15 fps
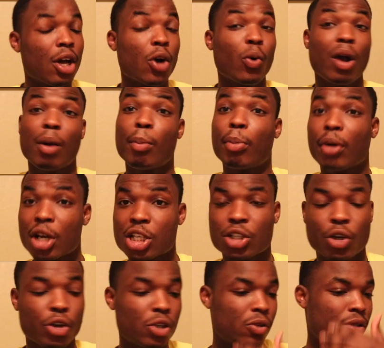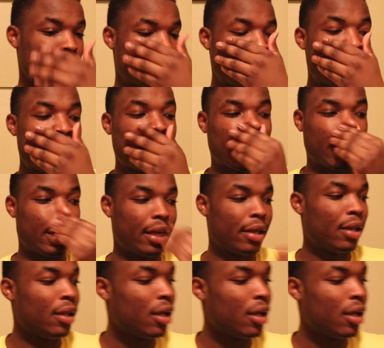What brush are you using? And